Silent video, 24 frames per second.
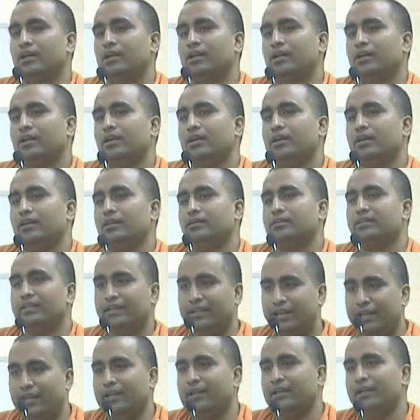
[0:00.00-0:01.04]
the day,
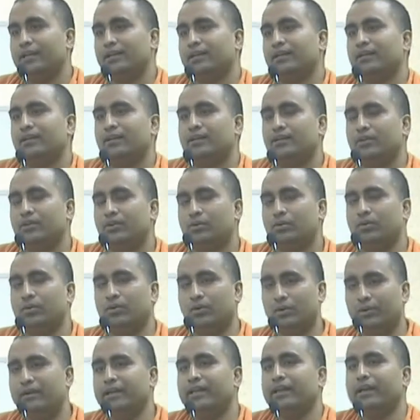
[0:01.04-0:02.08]
whole
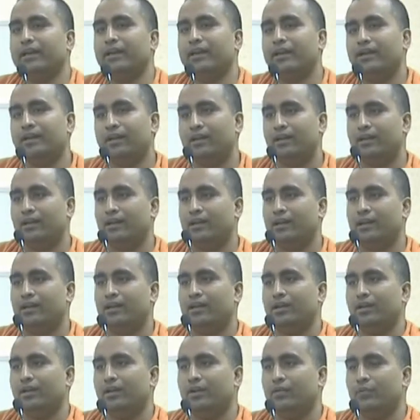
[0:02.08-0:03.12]
day,
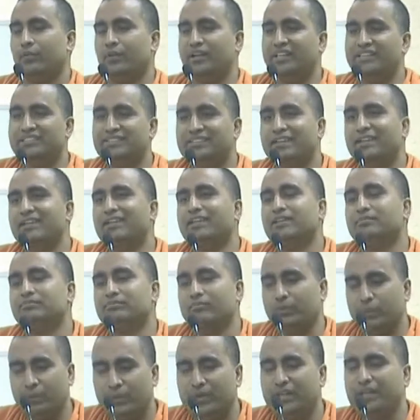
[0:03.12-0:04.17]
very seldom,
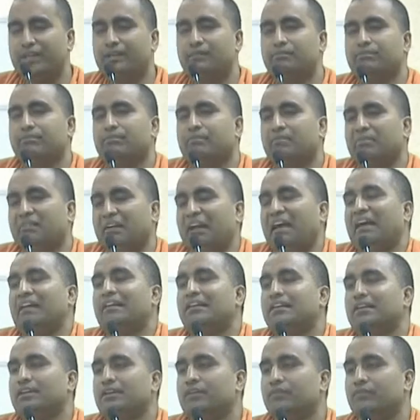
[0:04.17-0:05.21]
very rarely we
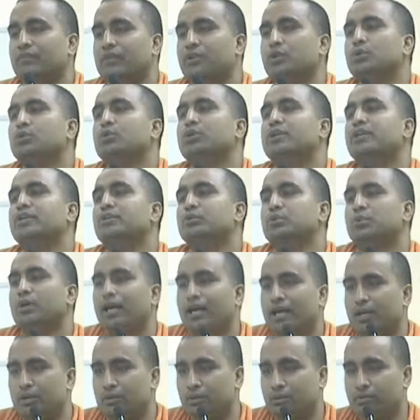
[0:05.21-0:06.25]
look into our own
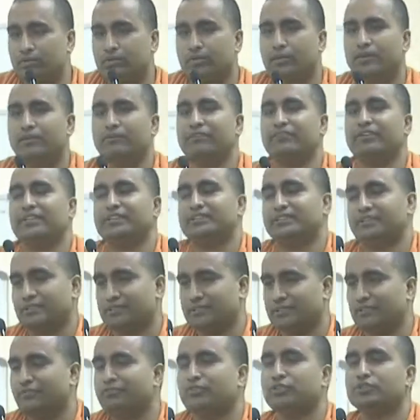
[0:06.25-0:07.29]
faces. Of course,
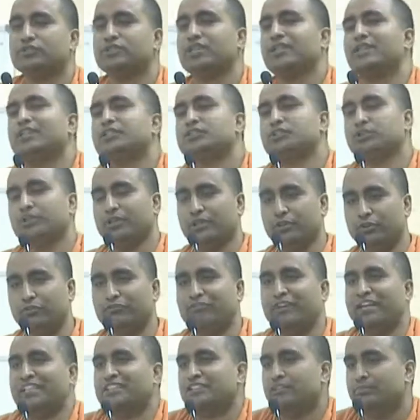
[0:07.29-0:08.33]
unless you are into fashion
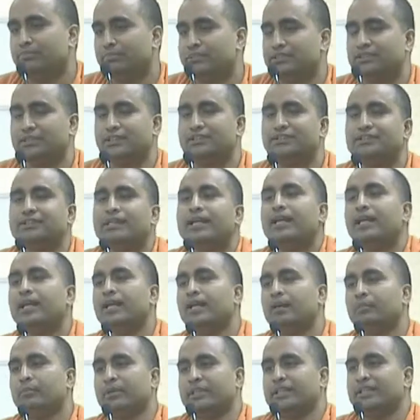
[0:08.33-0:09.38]
business, but
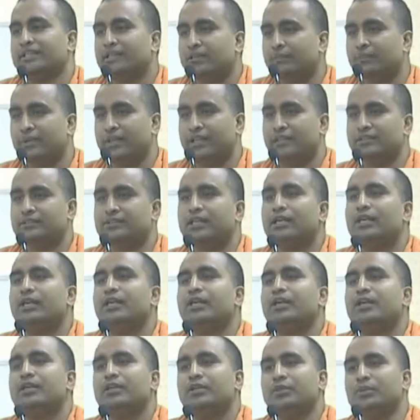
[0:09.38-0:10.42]
otherwise
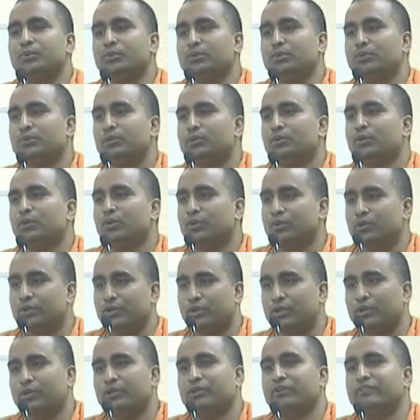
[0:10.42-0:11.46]
you look your
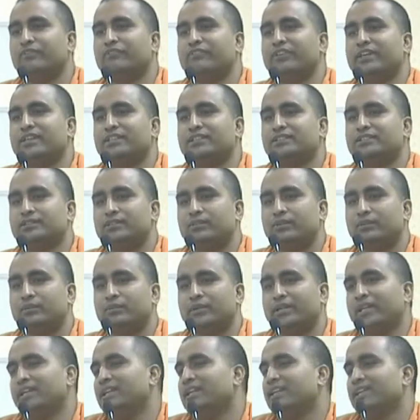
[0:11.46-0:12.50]
face very
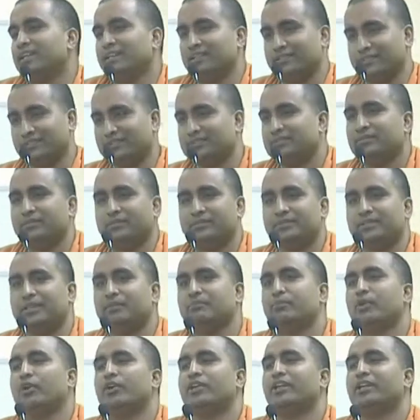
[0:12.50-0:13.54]
less, say morning
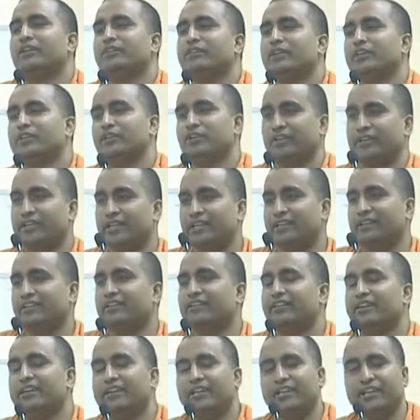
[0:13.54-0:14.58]
when you are getting ready
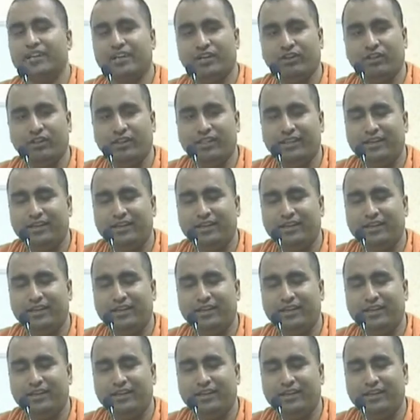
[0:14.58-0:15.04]
and all that.